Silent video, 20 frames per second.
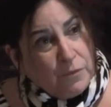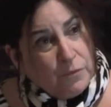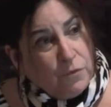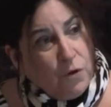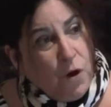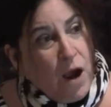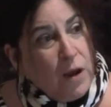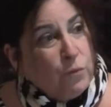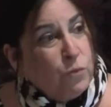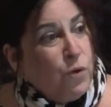
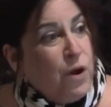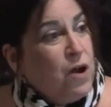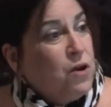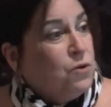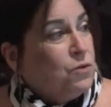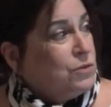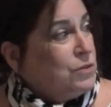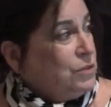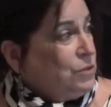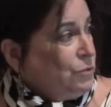Ron
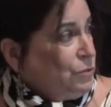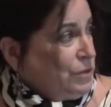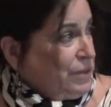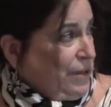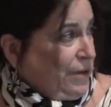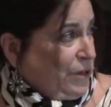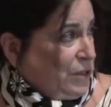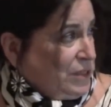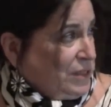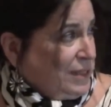Wells, who's
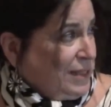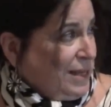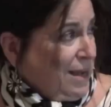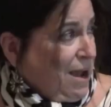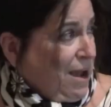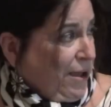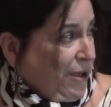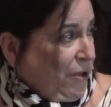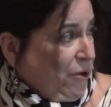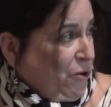their
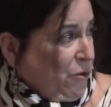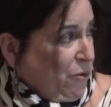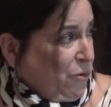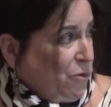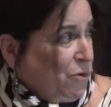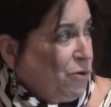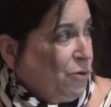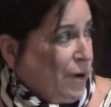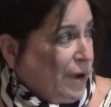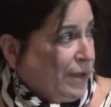CIO,
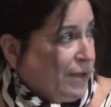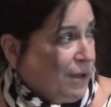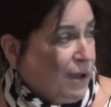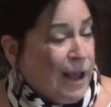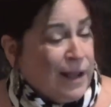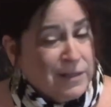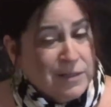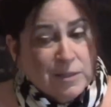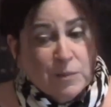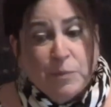
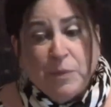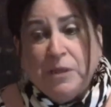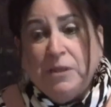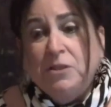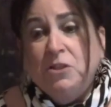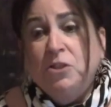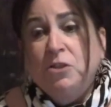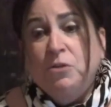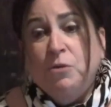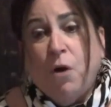who I
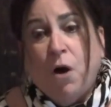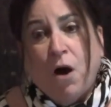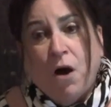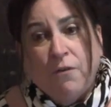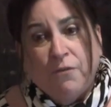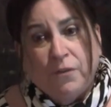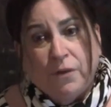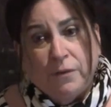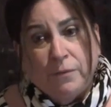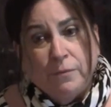speak to
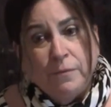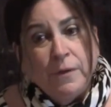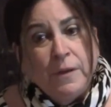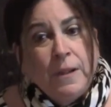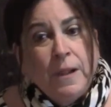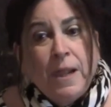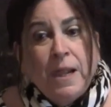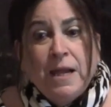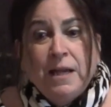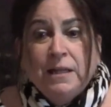often,
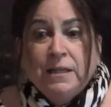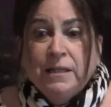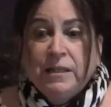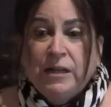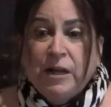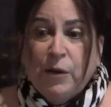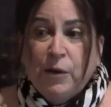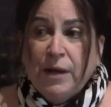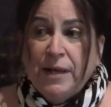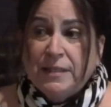
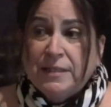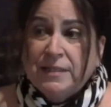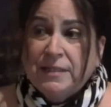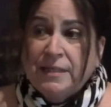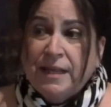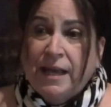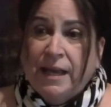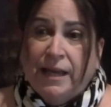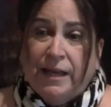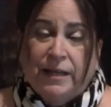has
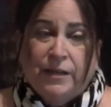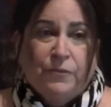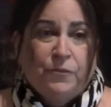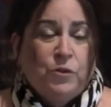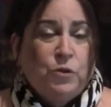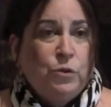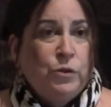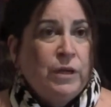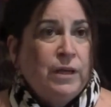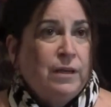said,
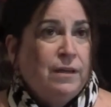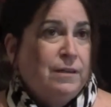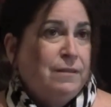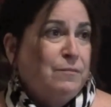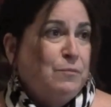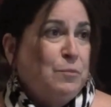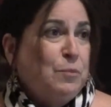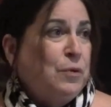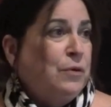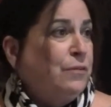if you
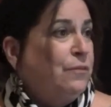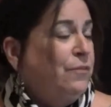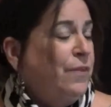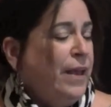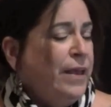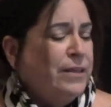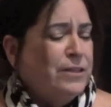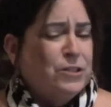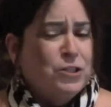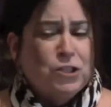can
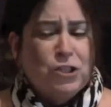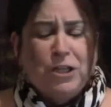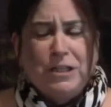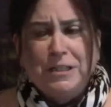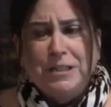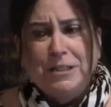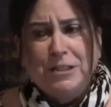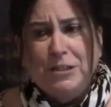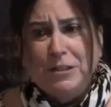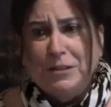prevent
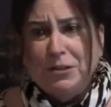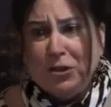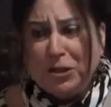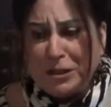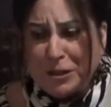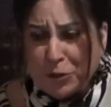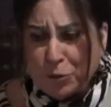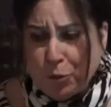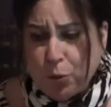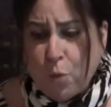just
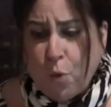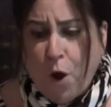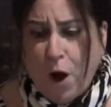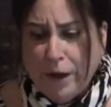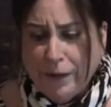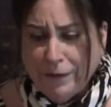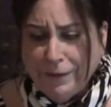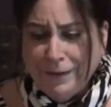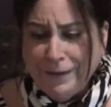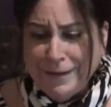
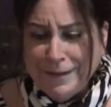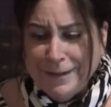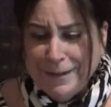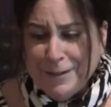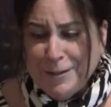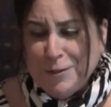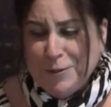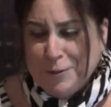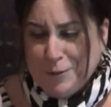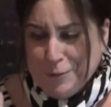one
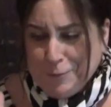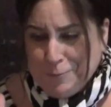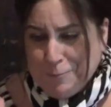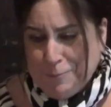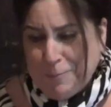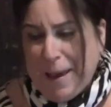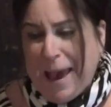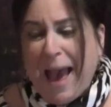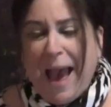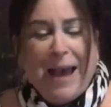
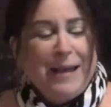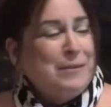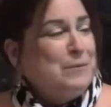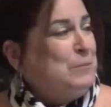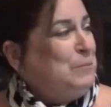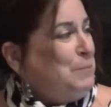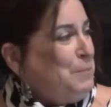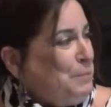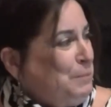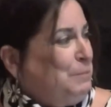bad
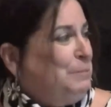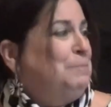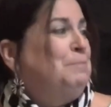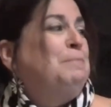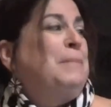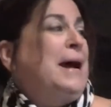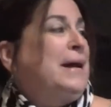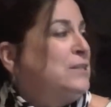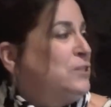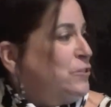
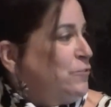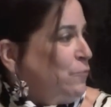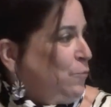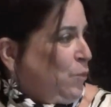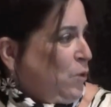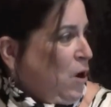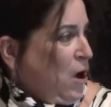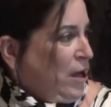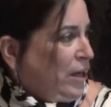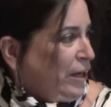batch
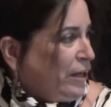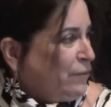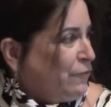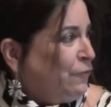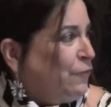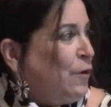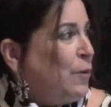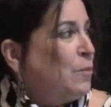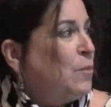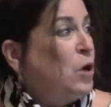of product
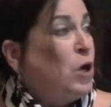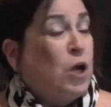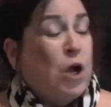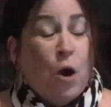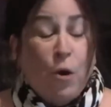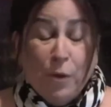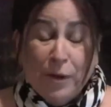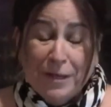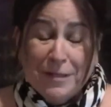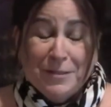from
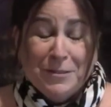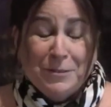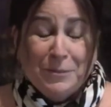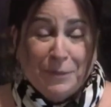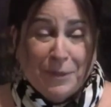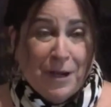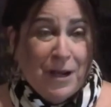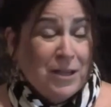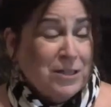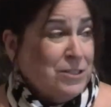going
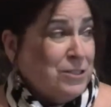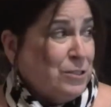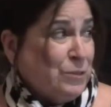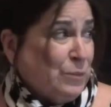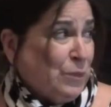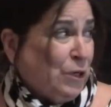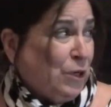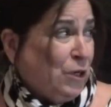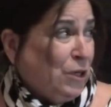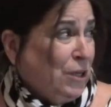to a
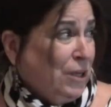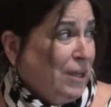customer,